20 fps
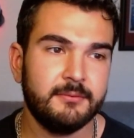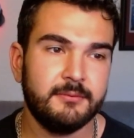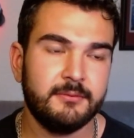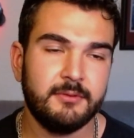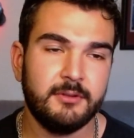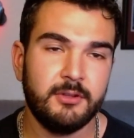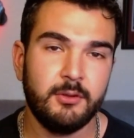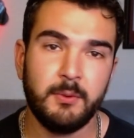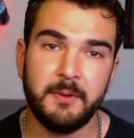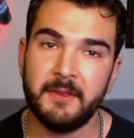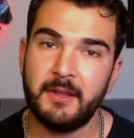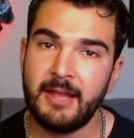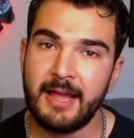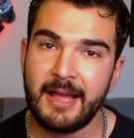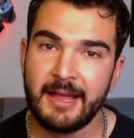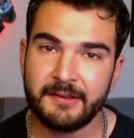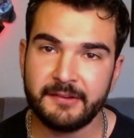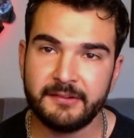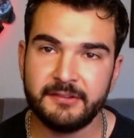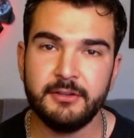You win the
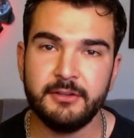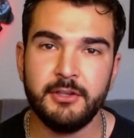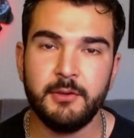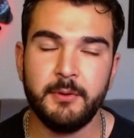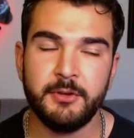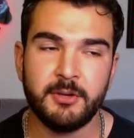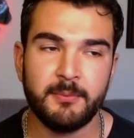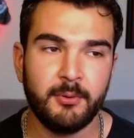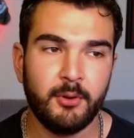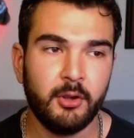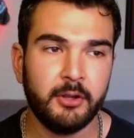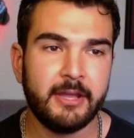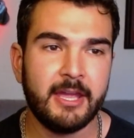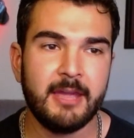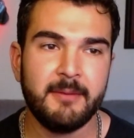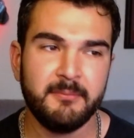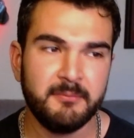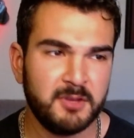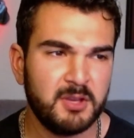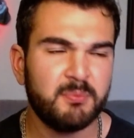last two, you win your bowl
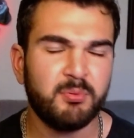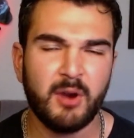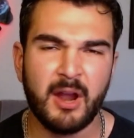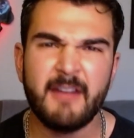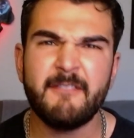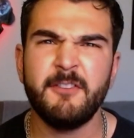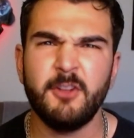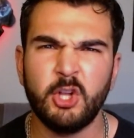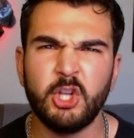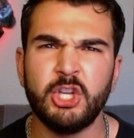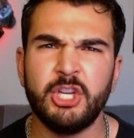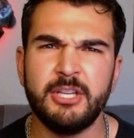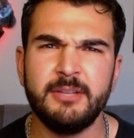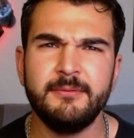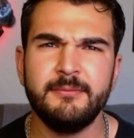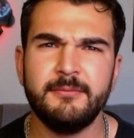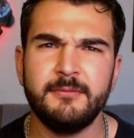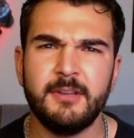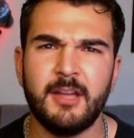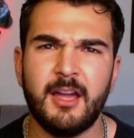game, you probably feel good.
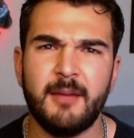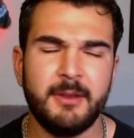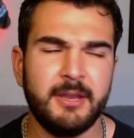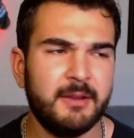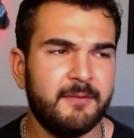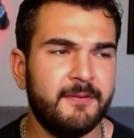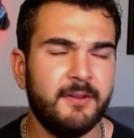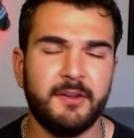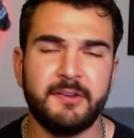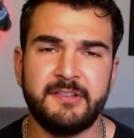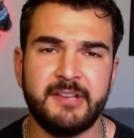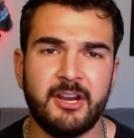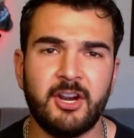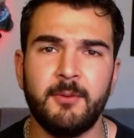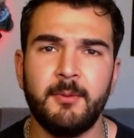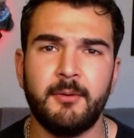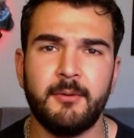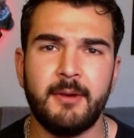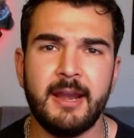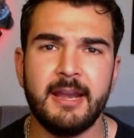I mean, it feels
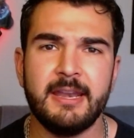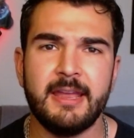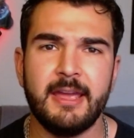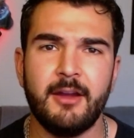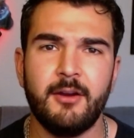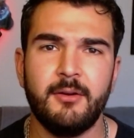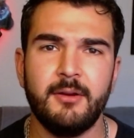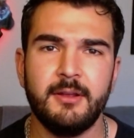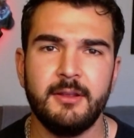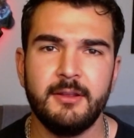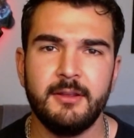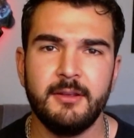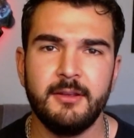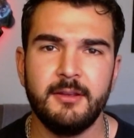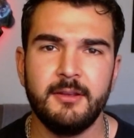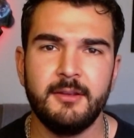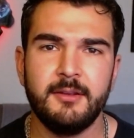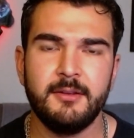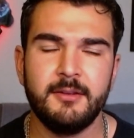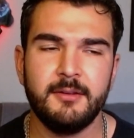terrible right now.
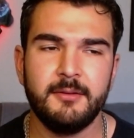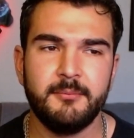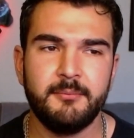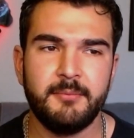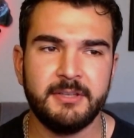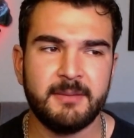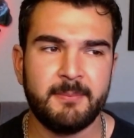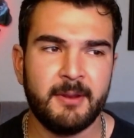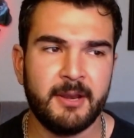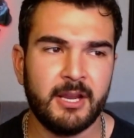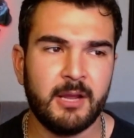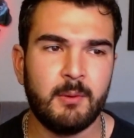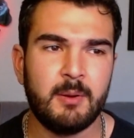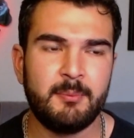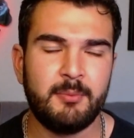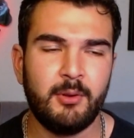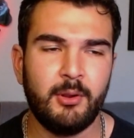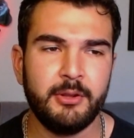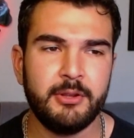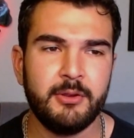But depending on what
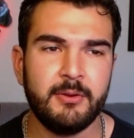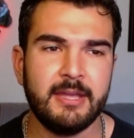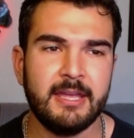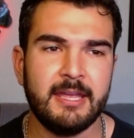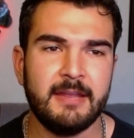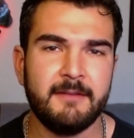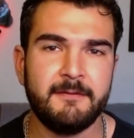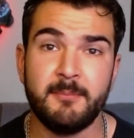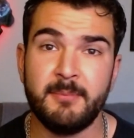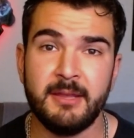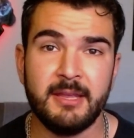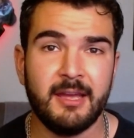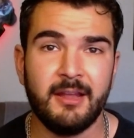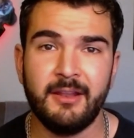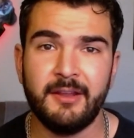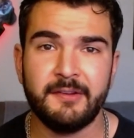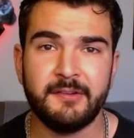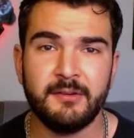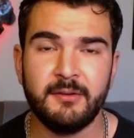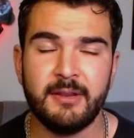bowl you get, if you beat
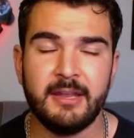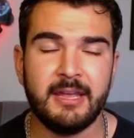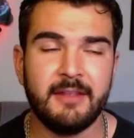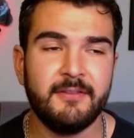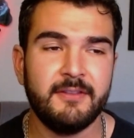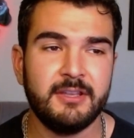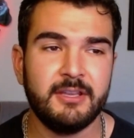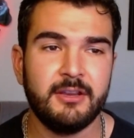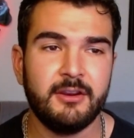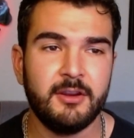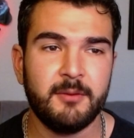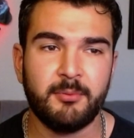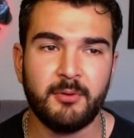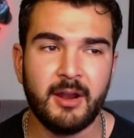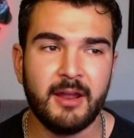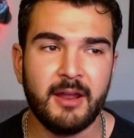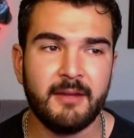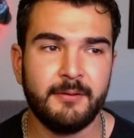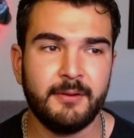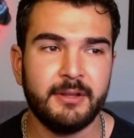LSU to end the year, you're
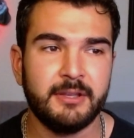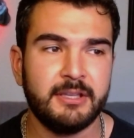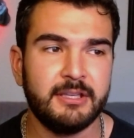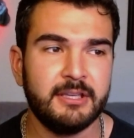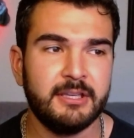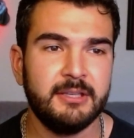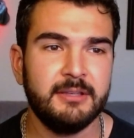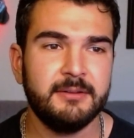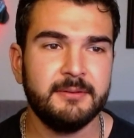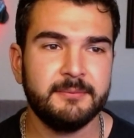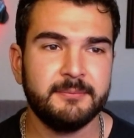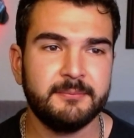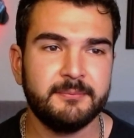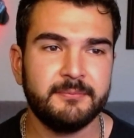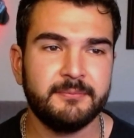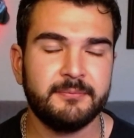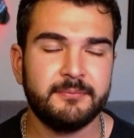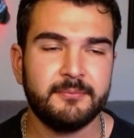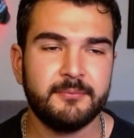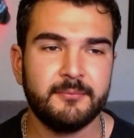probably feeling good.
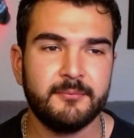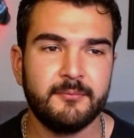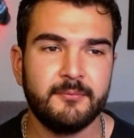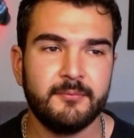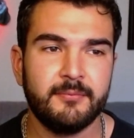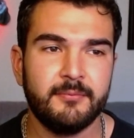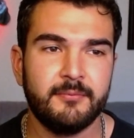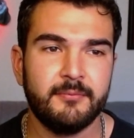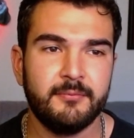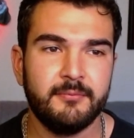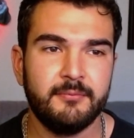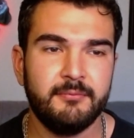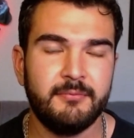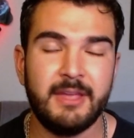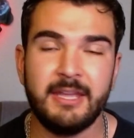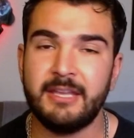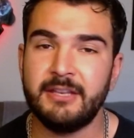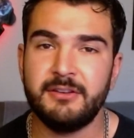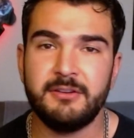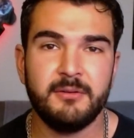They
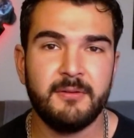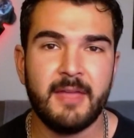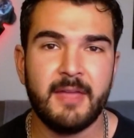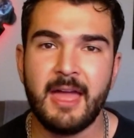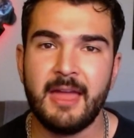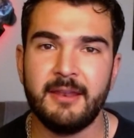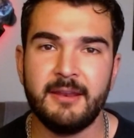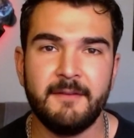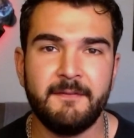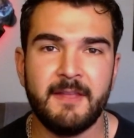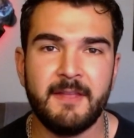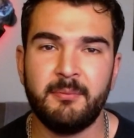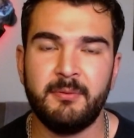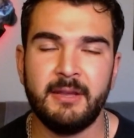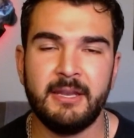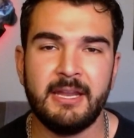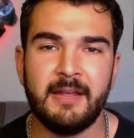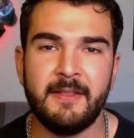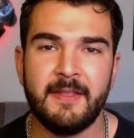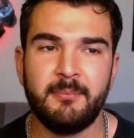can do that if they
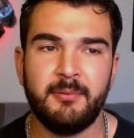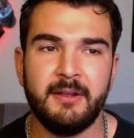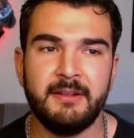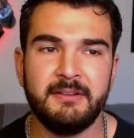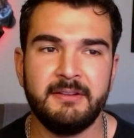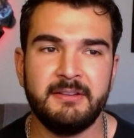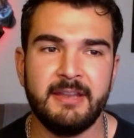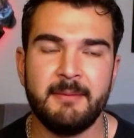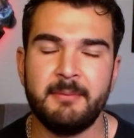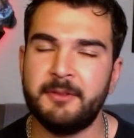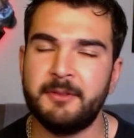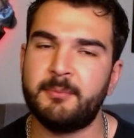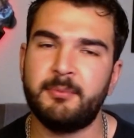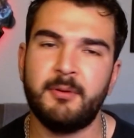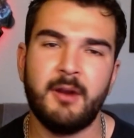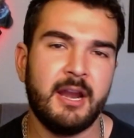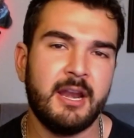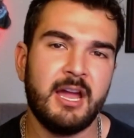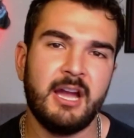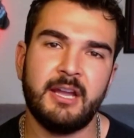played how they played today, but they're
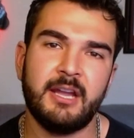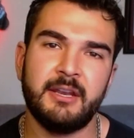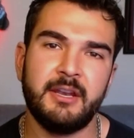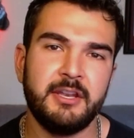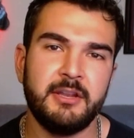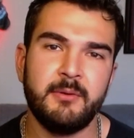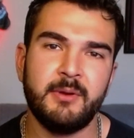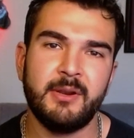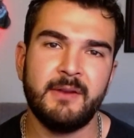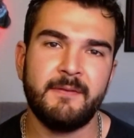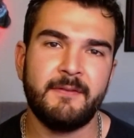probably not going to do it if they're